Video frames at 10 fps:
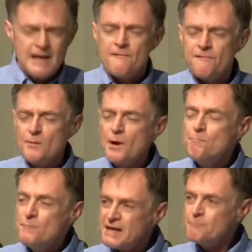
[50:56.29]
From
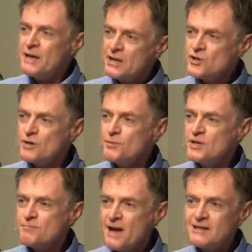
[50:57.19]
a big picture
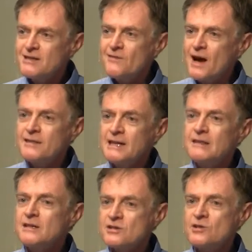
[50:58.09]
perspective, I
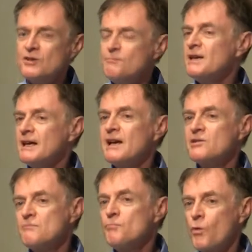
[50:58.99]
think this could be
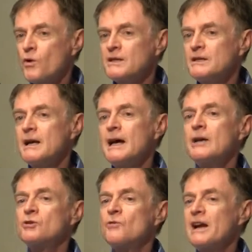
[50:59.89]
as important
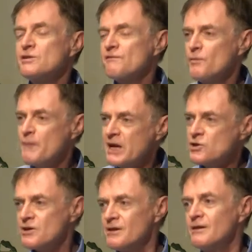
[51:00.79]
a
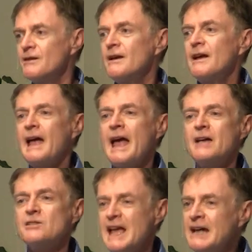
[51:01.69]
transformation
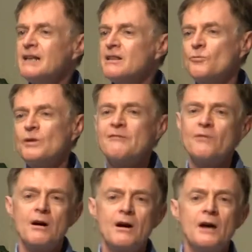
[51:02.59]
as any that
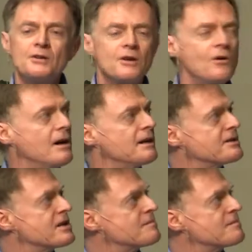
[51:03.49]
we've undergone as a